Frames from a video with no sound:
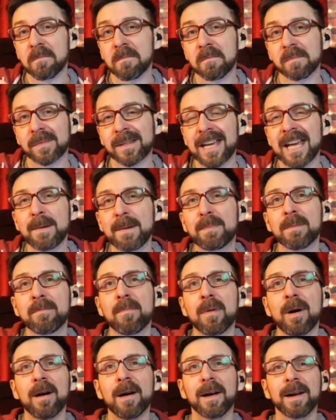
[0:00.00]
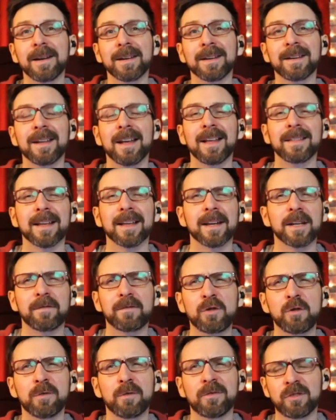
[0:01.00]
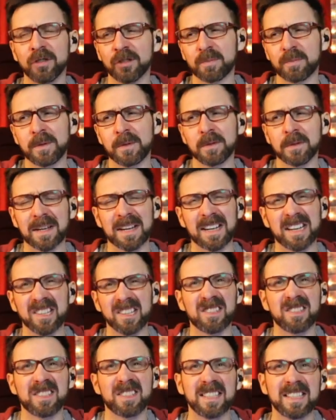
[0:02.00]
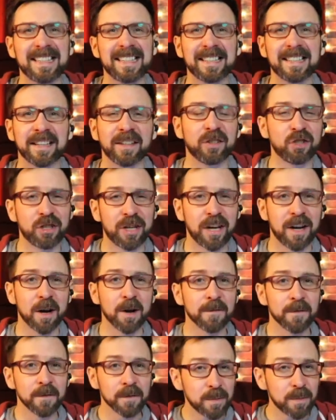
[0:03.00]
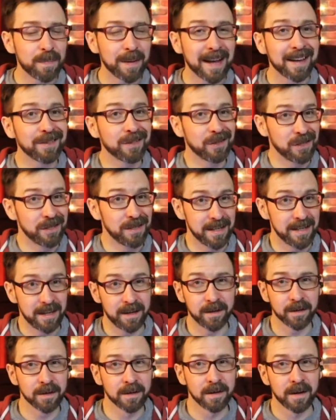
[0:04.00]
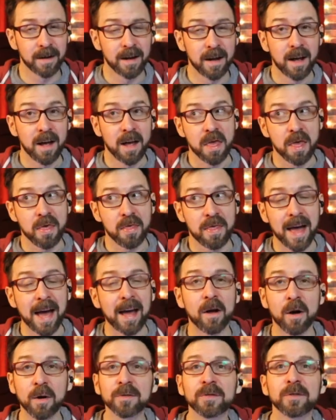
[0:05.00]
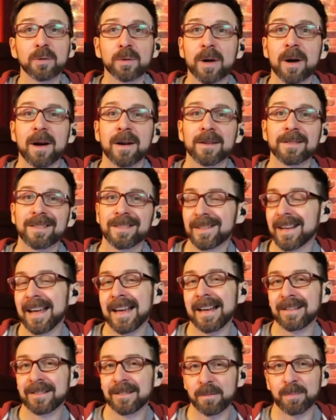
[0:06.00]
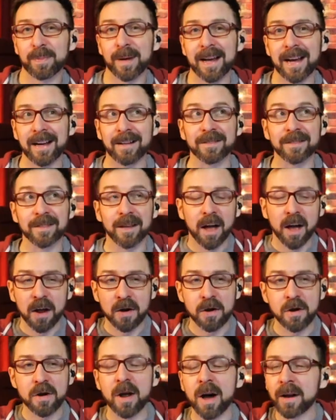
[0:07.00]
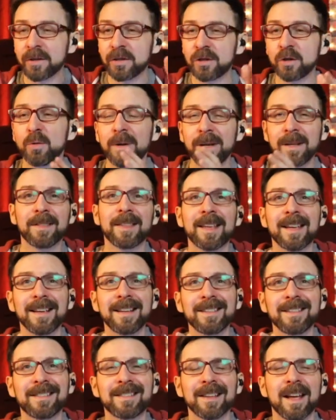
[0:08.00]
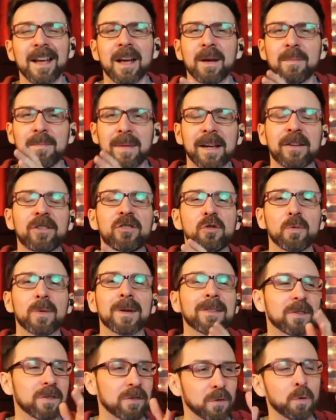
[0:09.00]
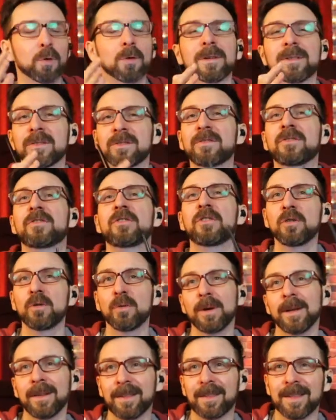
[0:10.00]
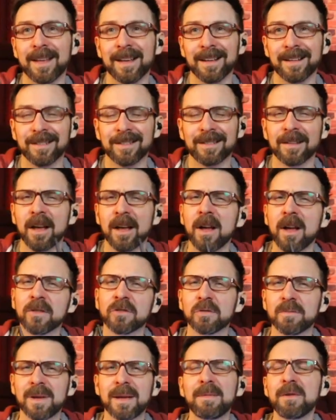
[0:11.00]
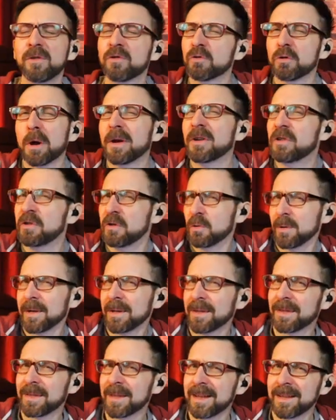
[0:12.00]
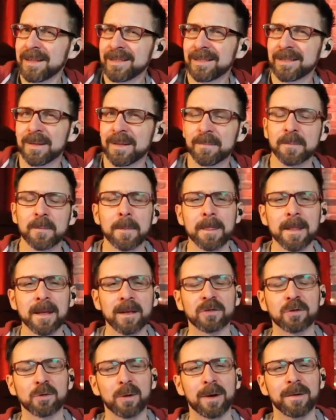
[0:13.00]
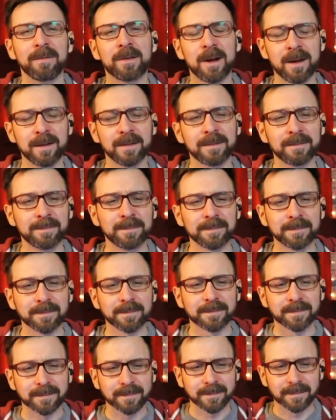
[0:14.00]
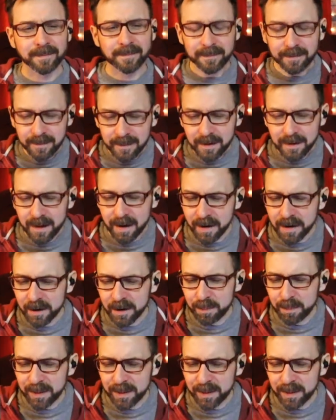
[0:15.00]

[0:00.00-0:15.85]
keep in mind that if you've just been like sitting in a chair for the past year, that also causes aches and pains. Not doing things makes you as sore as doing things. So maybe try doing things. So I've gotten on a bit